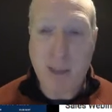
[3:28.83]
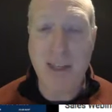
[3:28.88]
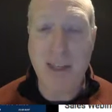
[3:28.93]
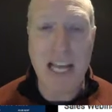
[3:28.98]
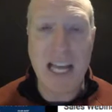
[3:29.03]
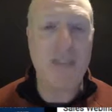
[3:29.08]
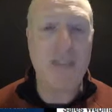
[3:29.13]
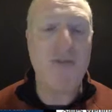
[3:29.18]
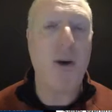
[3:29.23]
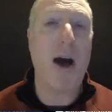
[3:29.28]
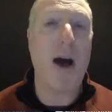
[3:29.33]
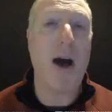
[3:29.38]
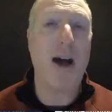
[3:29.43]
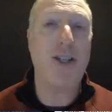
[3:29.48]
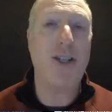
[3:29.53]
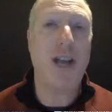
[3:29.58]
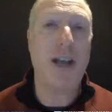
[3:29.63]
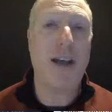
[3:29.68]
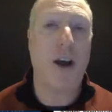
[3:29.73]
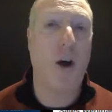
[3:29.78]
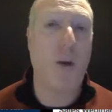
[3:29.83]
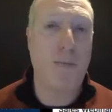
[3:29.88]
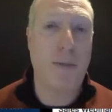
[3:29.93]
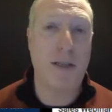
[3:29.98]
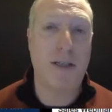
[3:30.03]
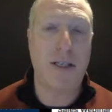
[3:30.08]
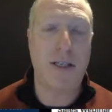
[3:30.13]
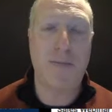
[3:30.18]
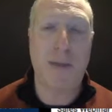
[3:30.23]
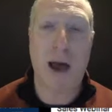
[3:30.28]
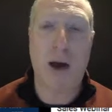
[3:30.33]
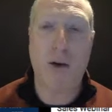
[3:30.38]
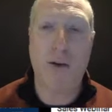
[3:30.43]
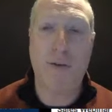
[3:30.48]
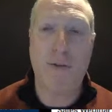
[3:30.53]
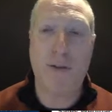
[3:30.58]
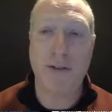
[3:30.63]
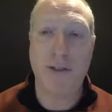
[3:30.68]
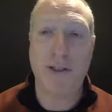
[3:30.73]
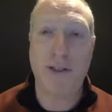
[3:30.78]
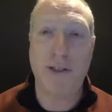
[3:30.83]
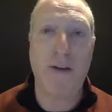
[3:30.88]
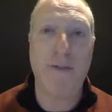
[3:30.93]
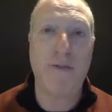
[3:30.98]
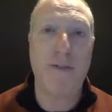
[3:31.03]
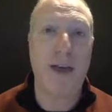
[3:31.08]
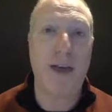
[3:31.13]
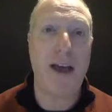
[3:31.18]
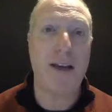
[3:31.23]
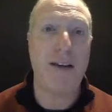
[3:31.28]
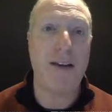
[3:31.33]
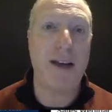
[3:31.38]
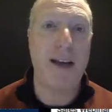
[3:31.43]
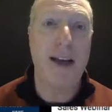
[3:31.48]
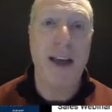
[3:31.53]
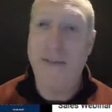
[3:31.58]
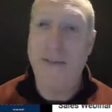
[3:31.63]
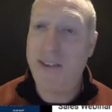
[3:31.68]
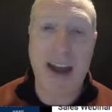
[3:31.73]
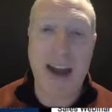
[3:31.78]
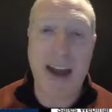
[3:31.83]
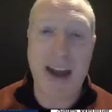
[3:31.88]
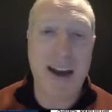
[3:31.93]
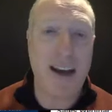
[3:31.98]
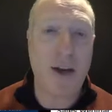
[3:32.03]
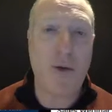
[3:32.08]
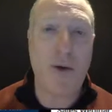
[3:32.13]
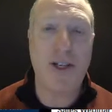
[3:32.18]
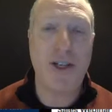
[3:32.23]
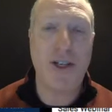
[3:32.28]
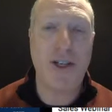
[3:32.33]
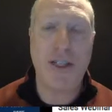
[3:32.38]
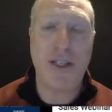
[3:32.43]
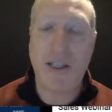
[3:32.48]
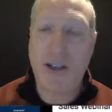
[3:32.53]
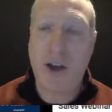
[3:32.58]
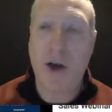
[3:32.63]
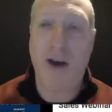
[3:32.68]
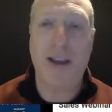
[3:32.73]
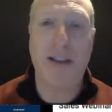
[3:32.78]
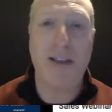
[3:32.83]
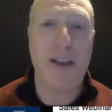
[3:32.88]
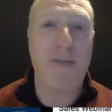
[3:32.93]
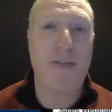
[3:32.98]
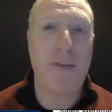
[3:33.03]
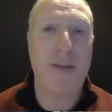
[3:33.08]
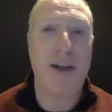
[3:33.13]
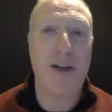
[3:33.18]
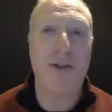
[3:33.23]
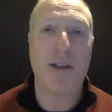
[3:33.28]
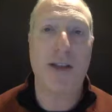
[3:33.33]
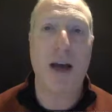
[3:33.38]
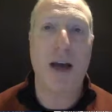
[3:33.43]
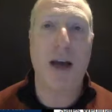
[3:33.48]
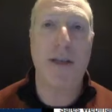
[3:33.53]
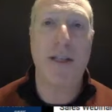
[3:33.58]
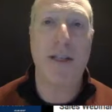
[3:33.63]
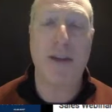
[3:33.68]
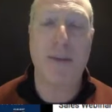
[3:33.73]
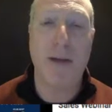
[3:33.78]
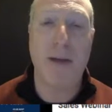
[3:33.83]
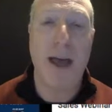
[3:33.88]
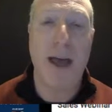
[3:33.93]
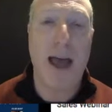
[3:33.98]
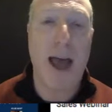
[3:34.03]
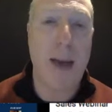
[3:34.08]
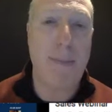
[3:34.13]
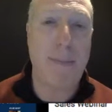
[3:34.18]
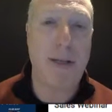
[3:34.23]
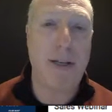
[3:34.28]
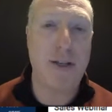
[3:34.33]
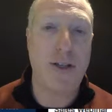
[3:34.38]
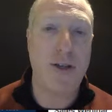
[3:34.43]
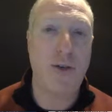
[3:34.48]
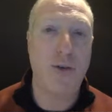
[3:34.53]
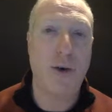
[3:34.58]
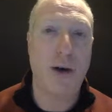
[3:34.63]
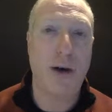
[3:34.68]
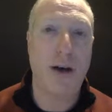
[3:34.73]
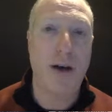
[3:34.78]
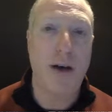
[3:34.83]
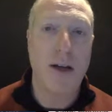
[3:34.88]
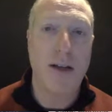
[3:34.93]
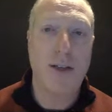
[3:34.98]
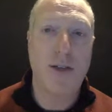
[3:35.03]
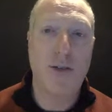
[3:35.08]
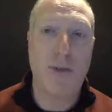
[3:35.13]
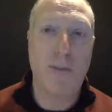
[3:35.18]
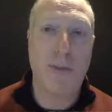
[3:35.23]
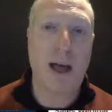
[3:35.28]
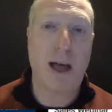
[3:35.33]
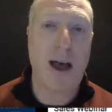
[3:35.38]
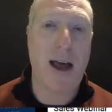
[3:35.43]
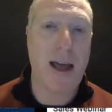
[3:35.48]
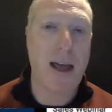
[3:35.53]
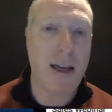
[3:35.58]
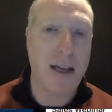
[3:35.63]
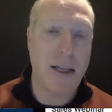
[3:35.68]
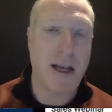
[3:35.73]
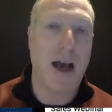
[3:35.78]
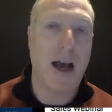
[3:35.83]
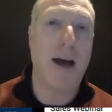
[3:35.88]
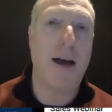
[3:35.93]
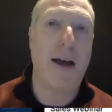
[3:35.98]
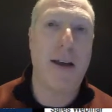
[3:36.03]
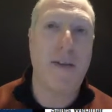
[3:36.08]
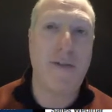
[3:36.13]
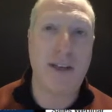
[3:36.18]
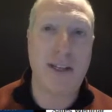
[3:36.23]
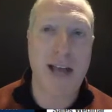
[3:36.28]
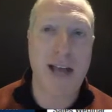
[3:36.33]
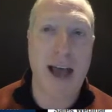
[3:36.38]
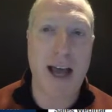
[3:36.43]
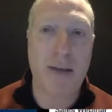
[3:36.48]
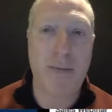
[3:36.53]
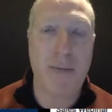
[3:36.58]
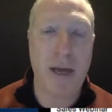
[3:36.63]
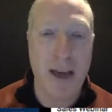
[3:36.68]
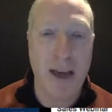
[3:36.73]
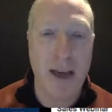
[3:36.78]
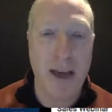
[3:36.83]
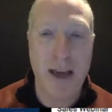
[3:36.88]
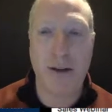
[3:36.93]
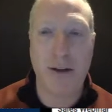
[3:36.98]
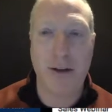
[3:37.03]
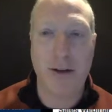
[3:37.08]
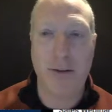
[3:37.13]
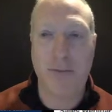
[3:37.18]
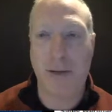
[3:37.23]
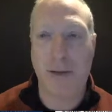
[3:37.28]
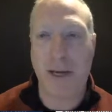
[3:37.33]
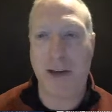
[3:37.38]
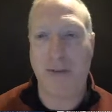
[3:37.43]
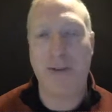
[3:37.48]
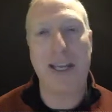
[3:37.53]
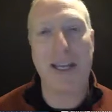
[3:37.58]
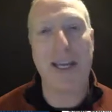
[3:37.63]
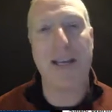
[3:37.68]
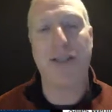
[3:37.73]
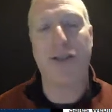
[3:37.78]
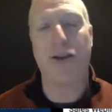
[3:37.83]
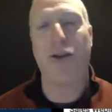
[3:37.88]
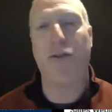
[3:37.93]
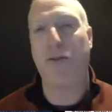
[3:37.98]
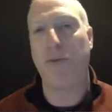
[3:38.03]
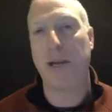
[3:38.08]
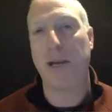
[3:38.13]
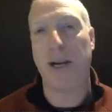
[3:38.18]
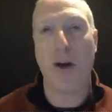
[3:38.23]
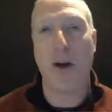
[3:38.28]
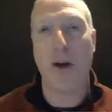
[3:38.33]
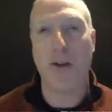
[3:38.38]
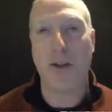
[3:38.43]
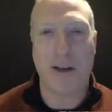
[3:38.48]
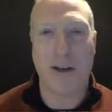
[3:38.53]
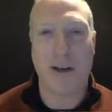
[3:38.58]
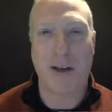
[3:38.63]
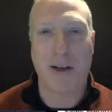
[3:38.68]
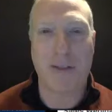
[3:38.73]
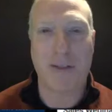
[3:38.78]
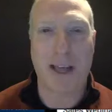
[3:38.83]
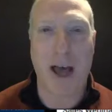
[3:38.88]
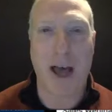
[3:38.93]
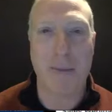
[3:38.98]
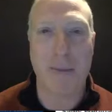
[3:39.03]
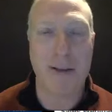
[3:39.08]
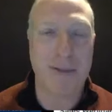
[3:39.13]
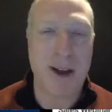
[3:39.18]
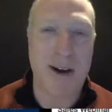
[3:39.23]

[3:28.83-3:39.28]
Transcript: thanks for watching. Hope this is powerful stuff. And if you got any questions, go ahead and leave them here in the comments. I'm happy to reply. If you tag me, it'll be even easier for me to know that you've left the comment.